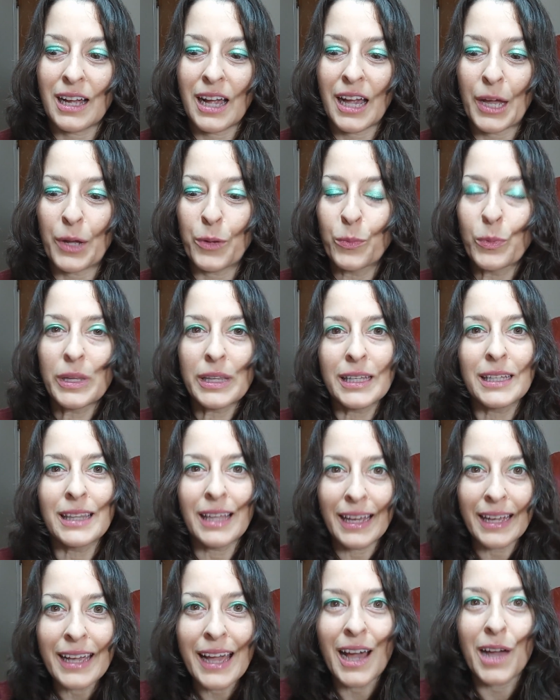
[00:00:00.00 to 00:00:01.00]
I really
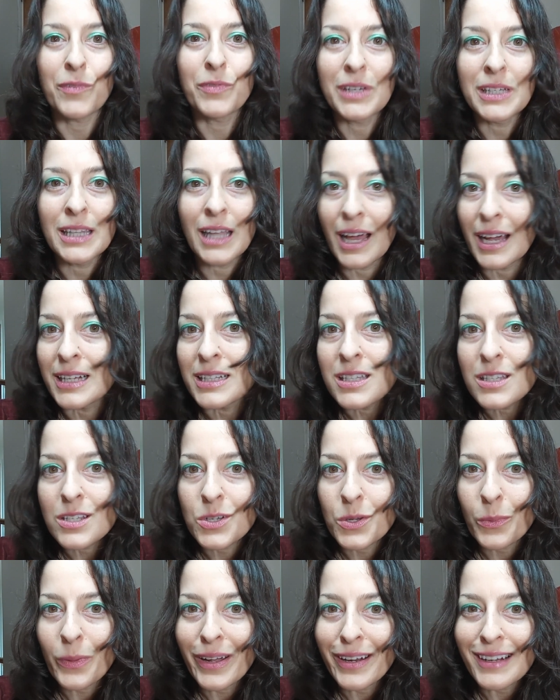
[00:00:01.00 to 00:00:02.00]
like having lines
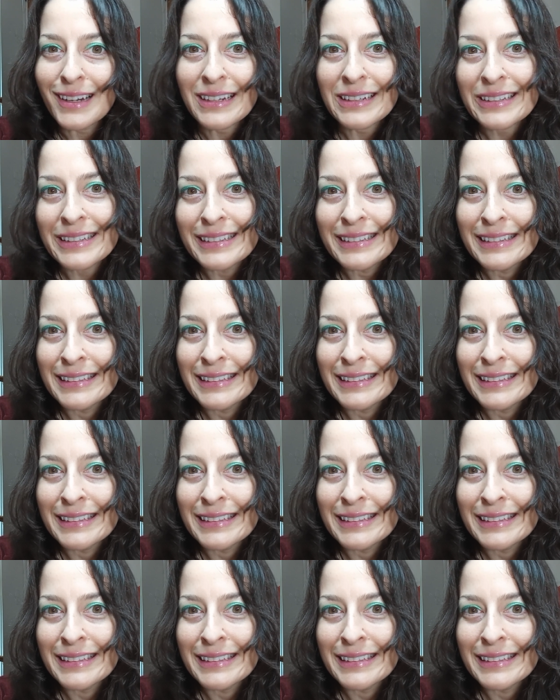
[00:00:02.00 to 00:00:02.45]
to write on.